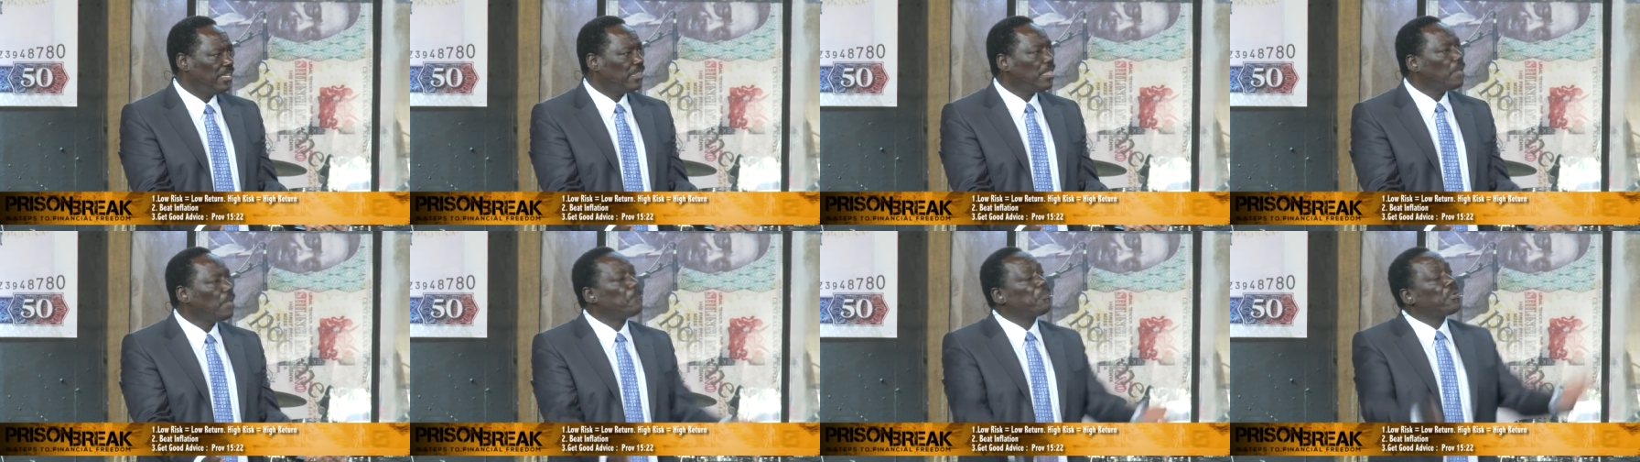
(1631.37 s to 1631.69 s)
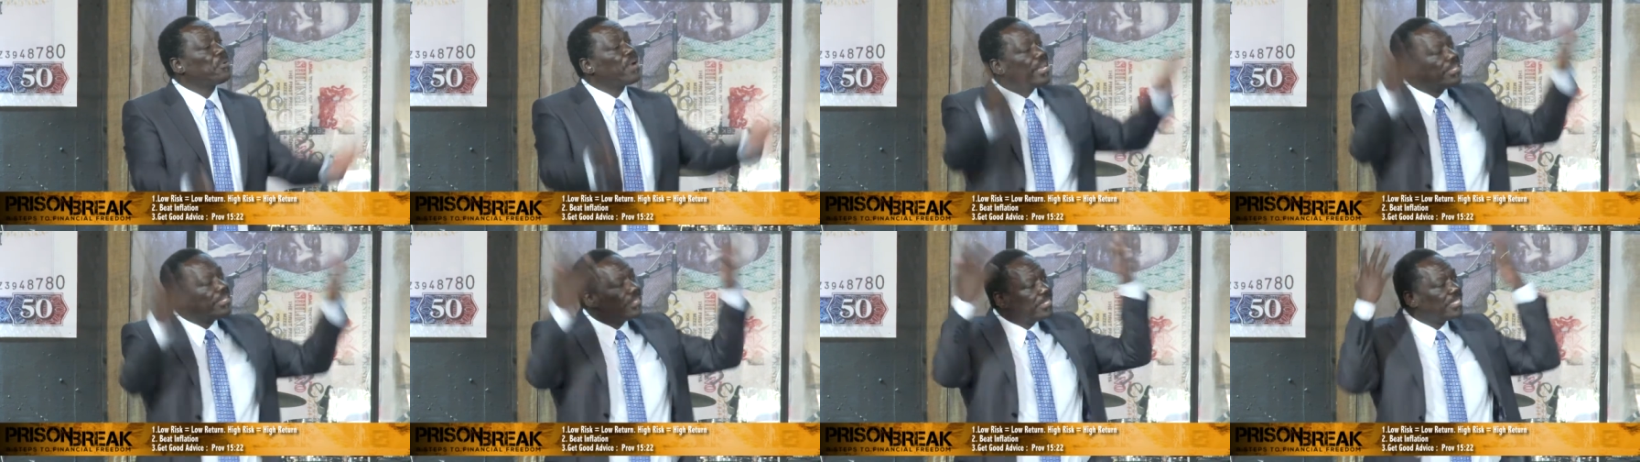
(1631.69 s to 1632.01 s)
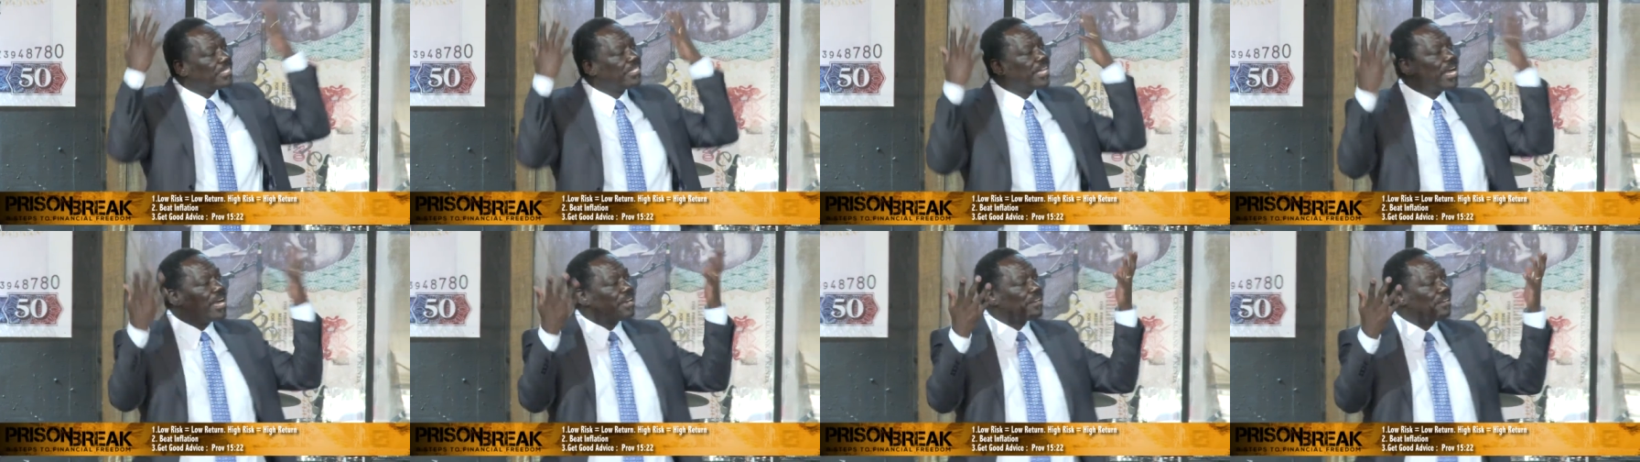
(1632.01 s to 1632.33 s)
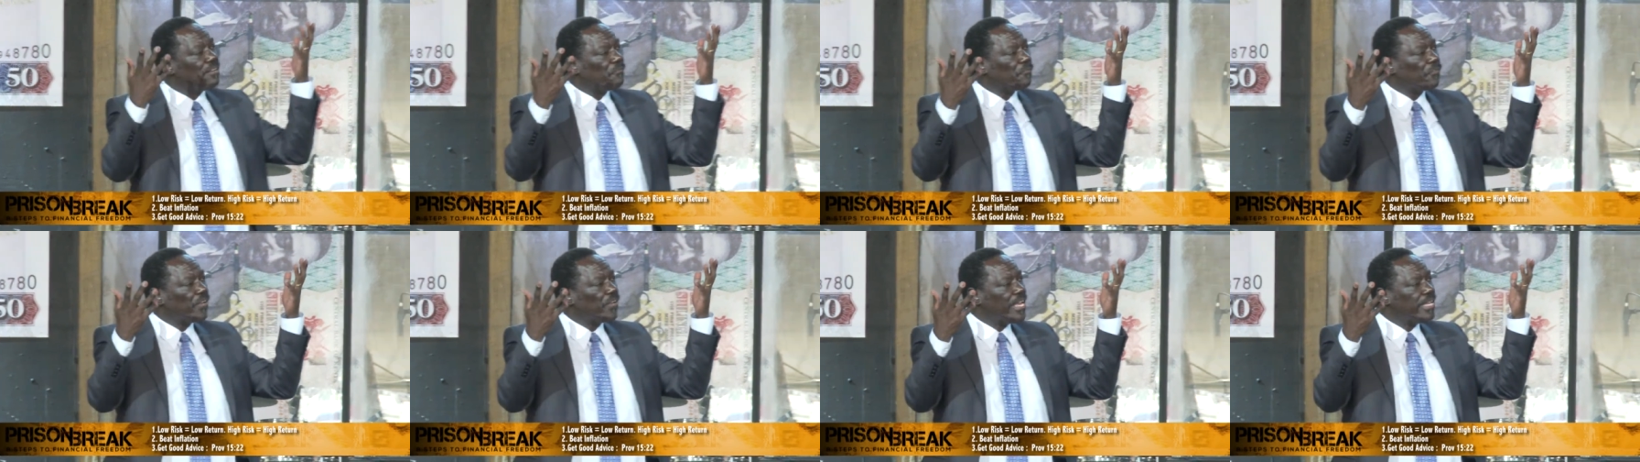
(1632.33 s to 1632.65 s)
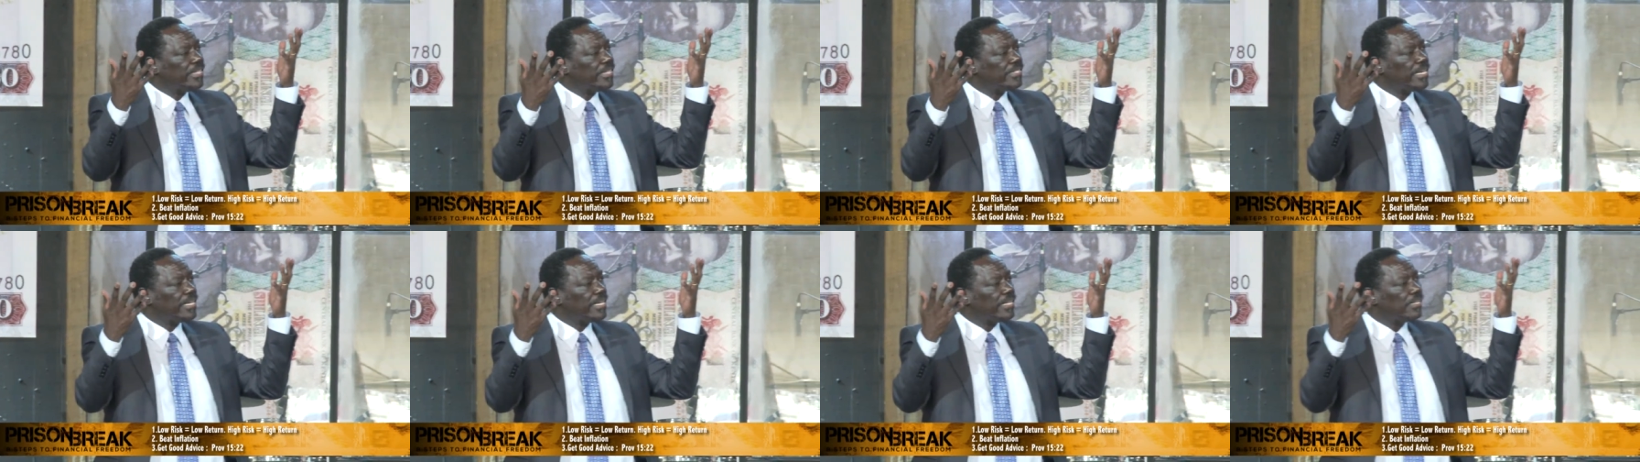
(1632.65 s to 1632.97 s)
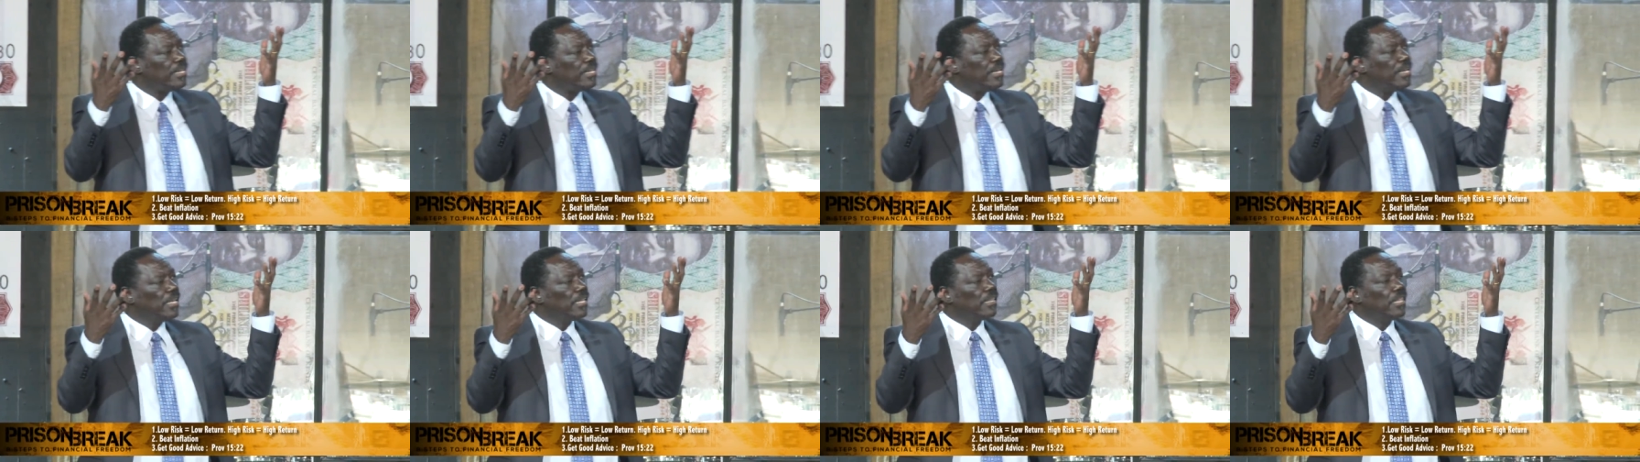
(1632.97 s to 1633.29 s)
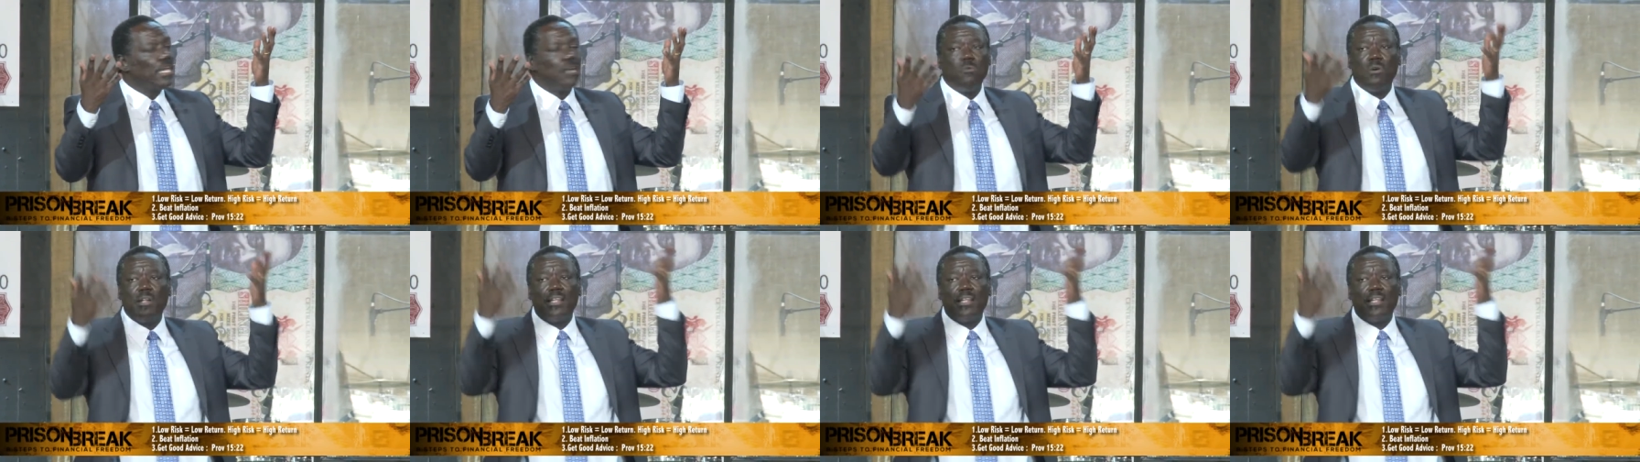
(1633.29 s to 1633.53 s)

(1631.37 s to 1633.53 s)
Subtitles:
The prices are inflated. They